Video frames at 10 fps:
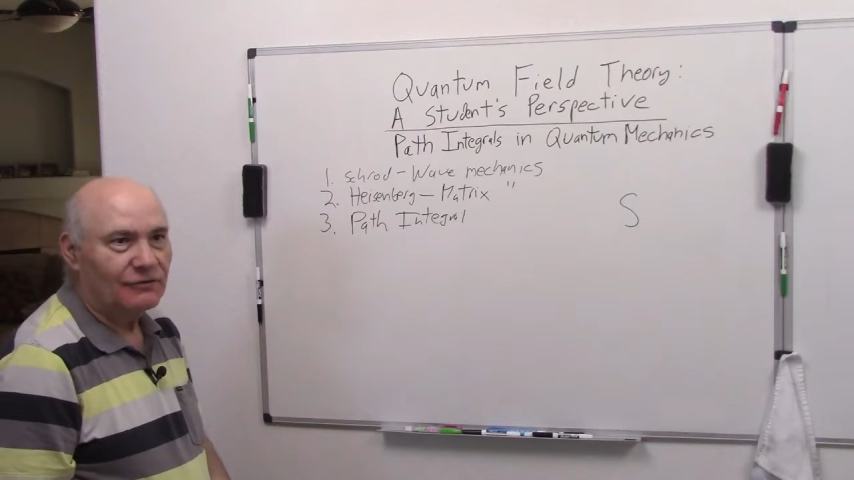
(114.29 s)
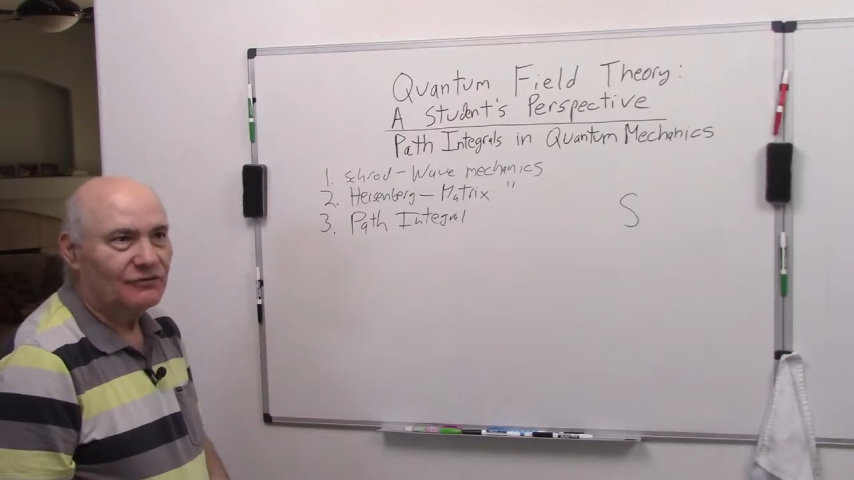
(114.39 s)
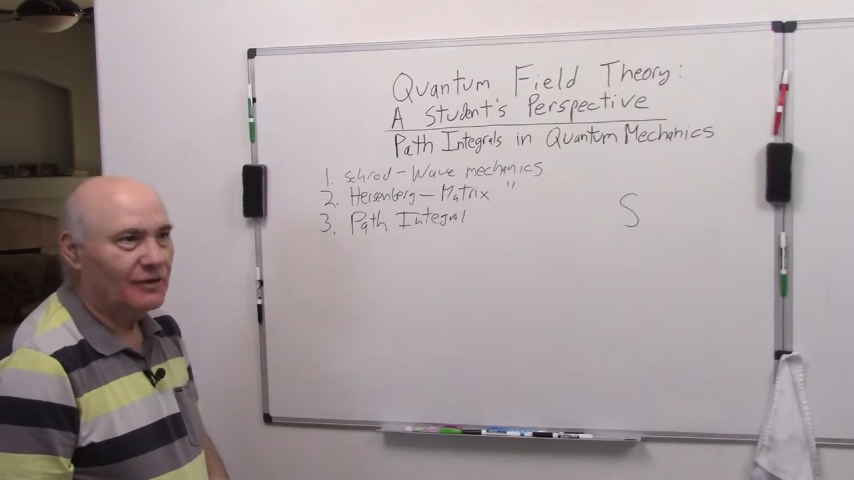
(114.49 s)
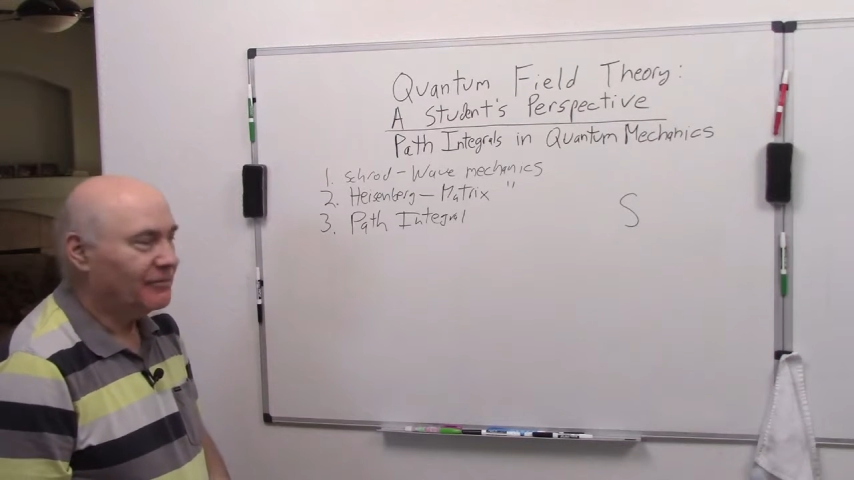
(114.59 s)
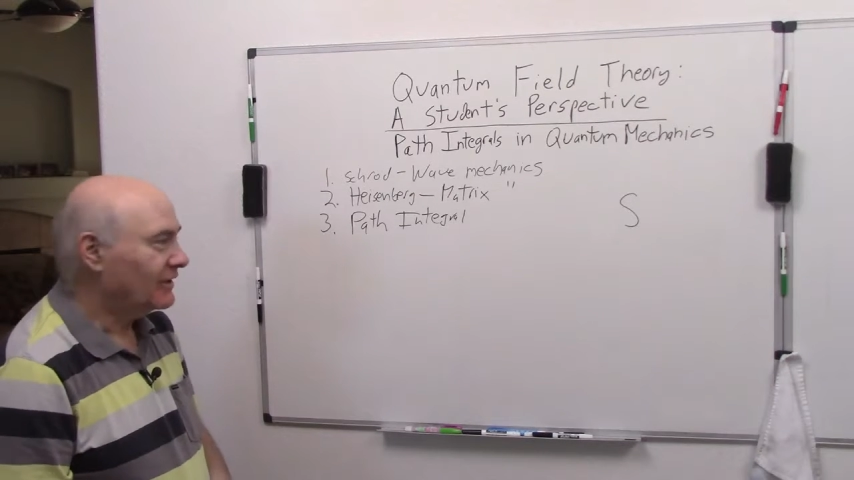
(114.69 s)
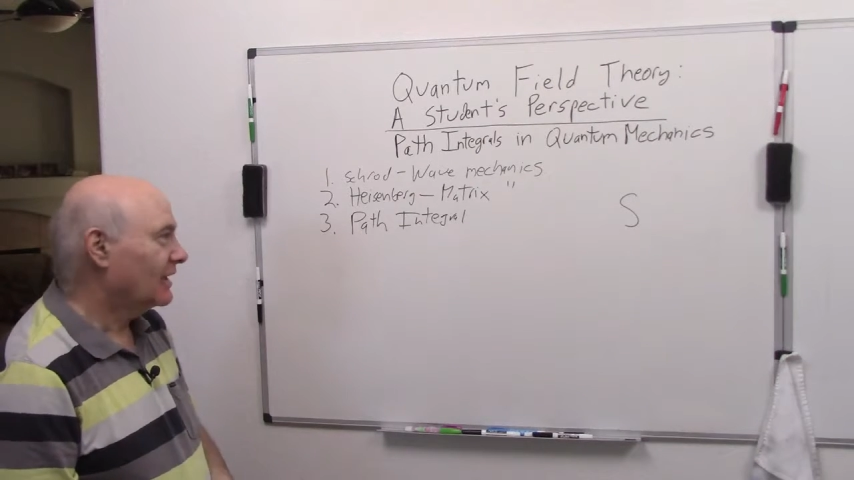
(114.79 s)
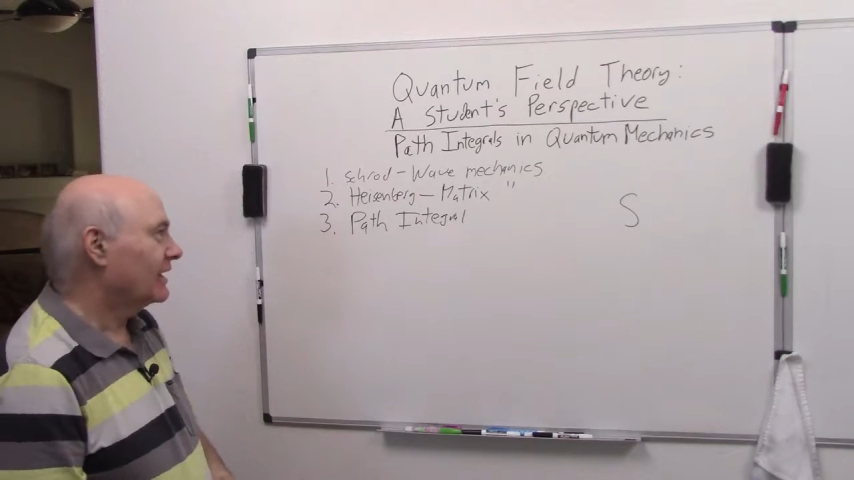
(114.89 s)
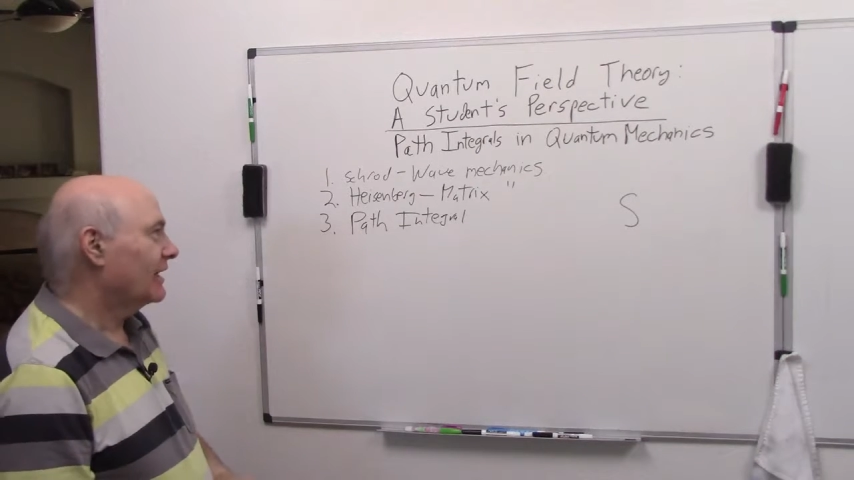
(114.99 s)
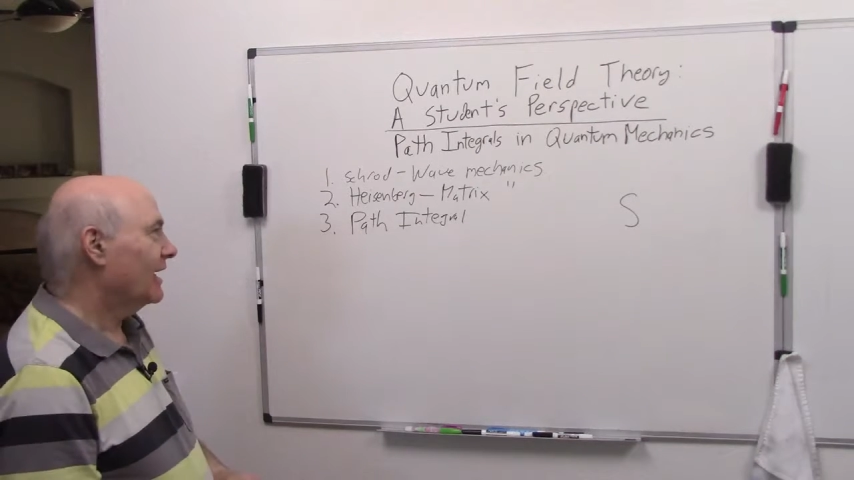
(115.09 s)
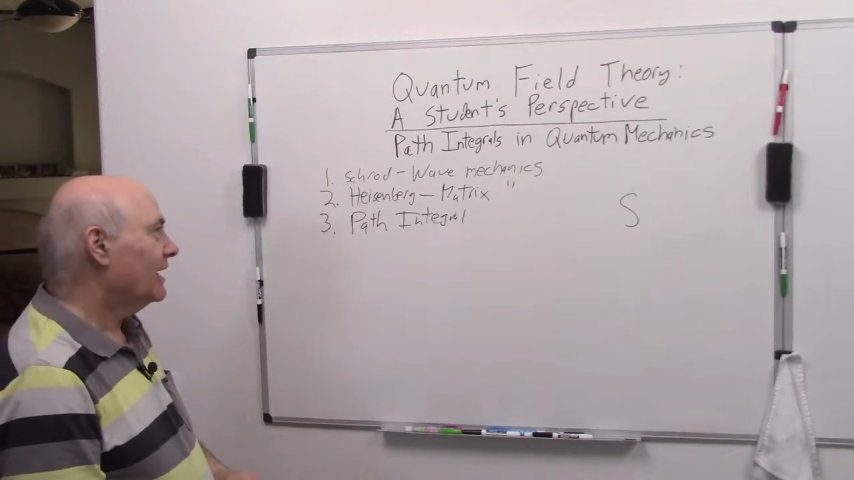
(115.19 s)
or something
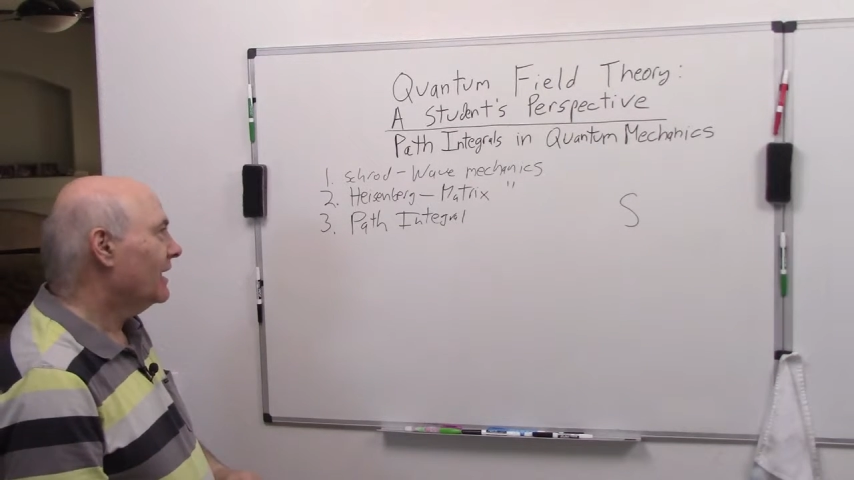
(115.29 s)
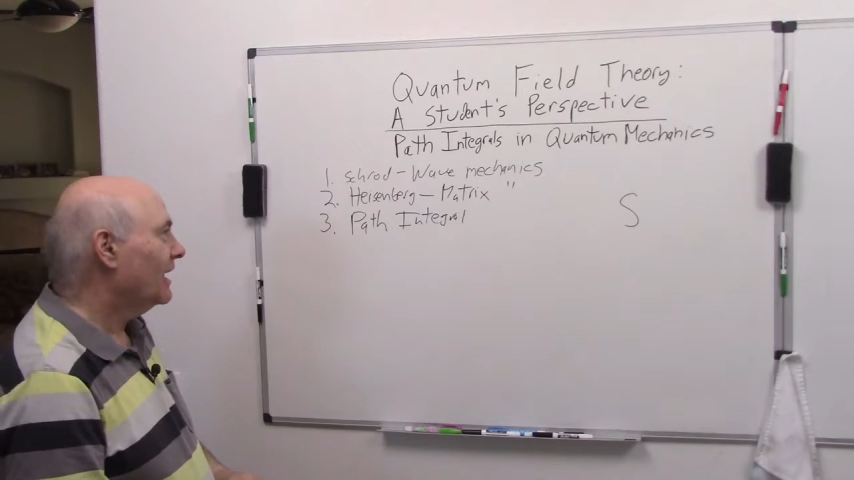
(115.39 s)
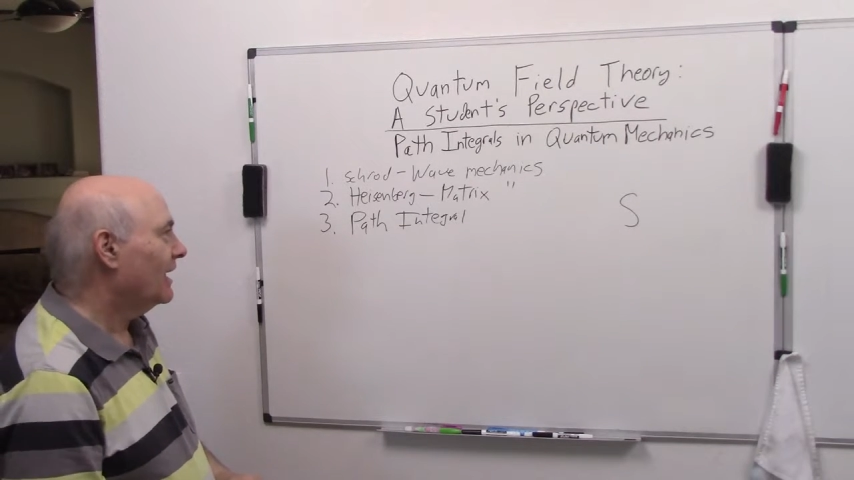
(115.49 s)
like that.